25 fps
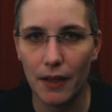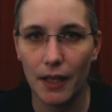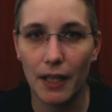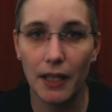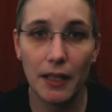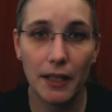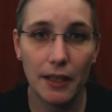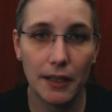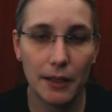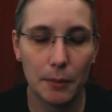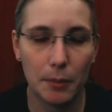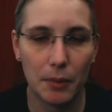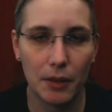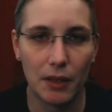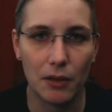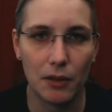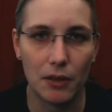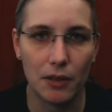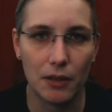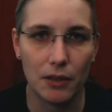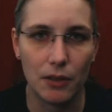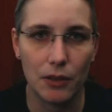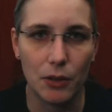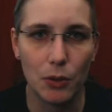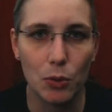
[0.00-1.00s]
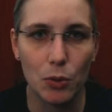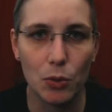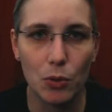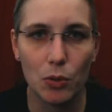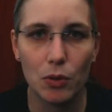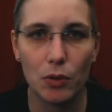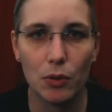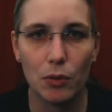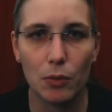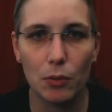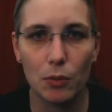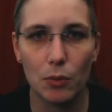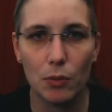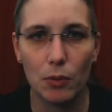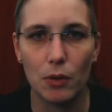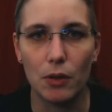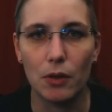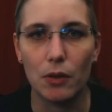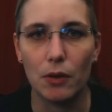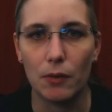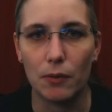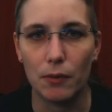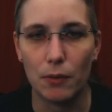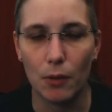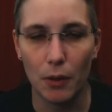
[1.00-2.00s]
thinking about a new
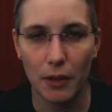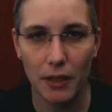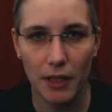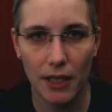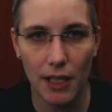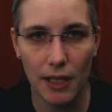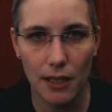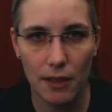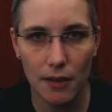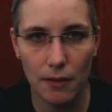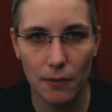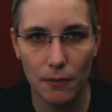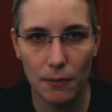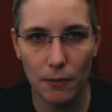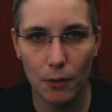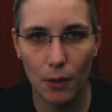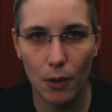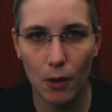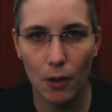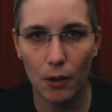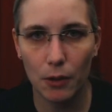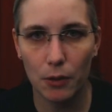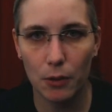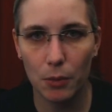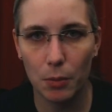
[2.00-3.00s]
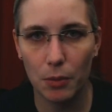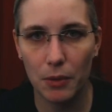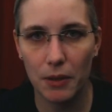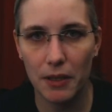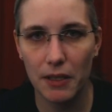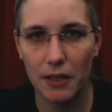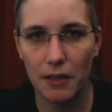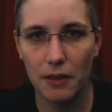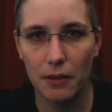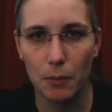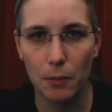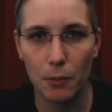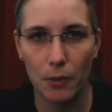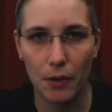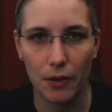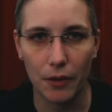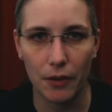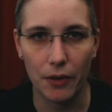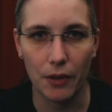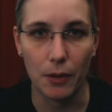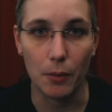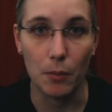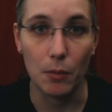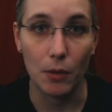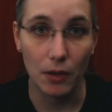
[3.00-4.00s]
uh, front end for Octoprint
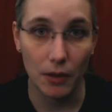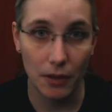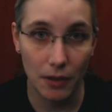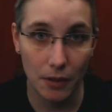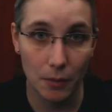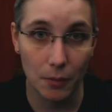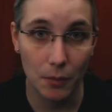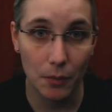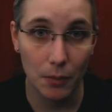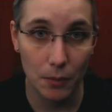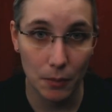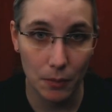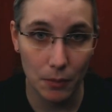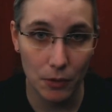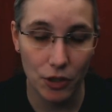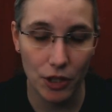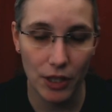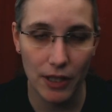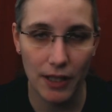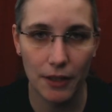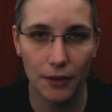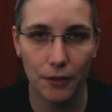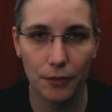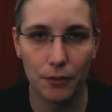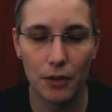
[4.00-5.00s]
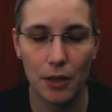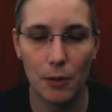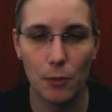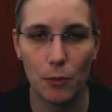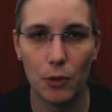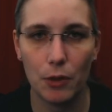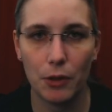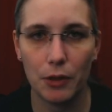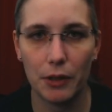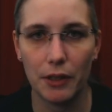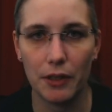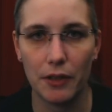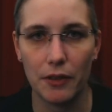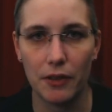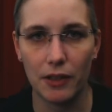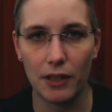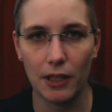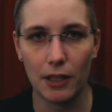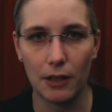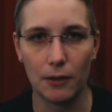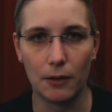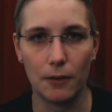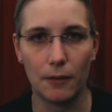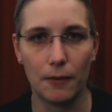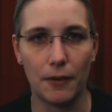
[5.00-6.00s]
with a modern JS framework
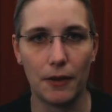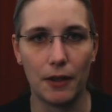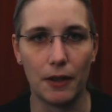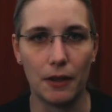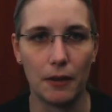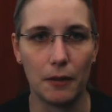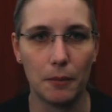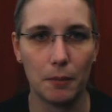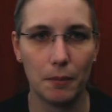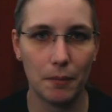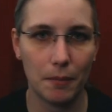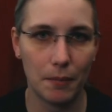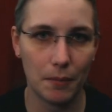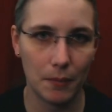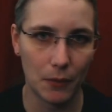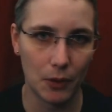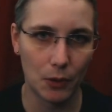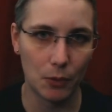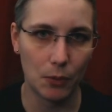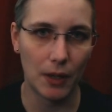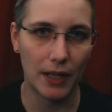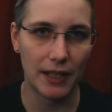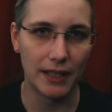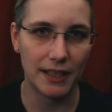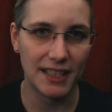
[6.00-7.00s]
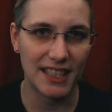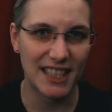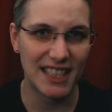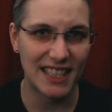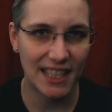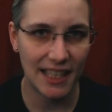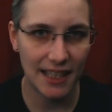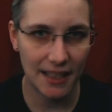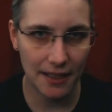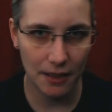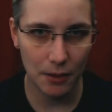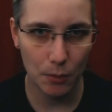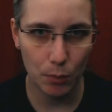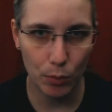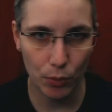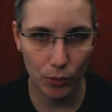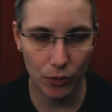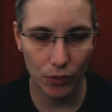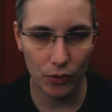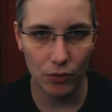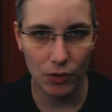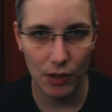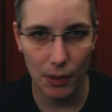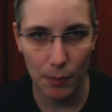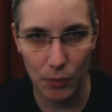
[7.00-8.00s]
instead of the quite dated
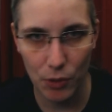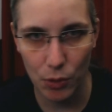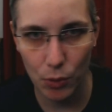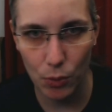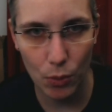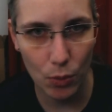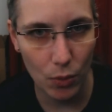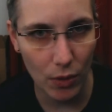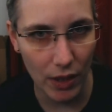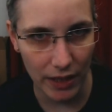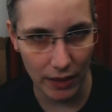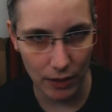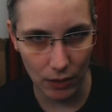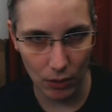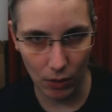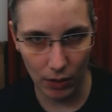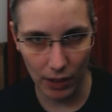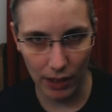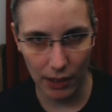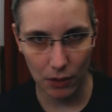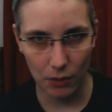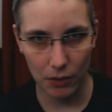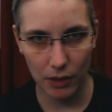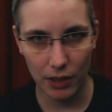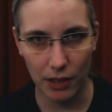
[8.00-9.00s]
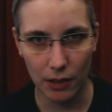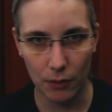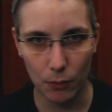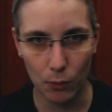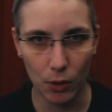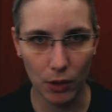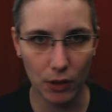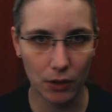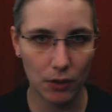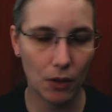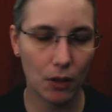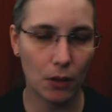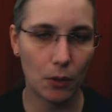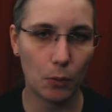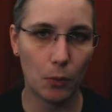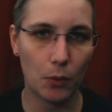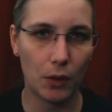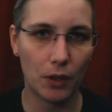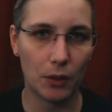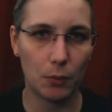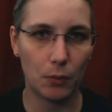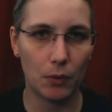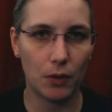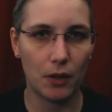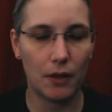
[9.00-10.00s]
Bootstrap 2 and Knockout and whatnot
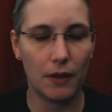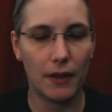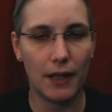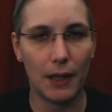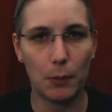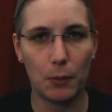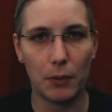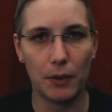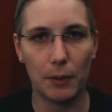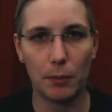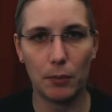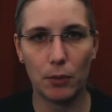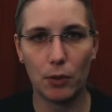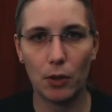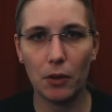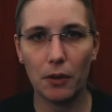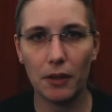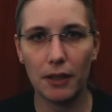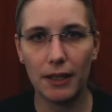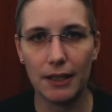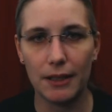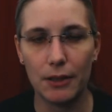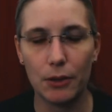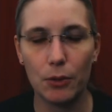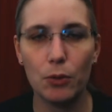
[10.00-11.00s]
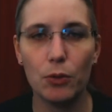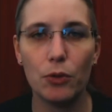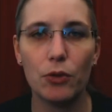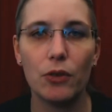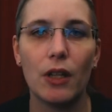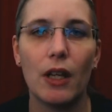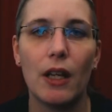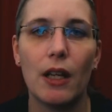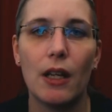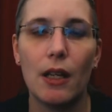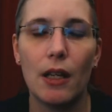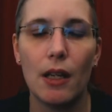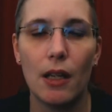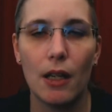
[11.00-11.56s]
what, uh, that we currently use.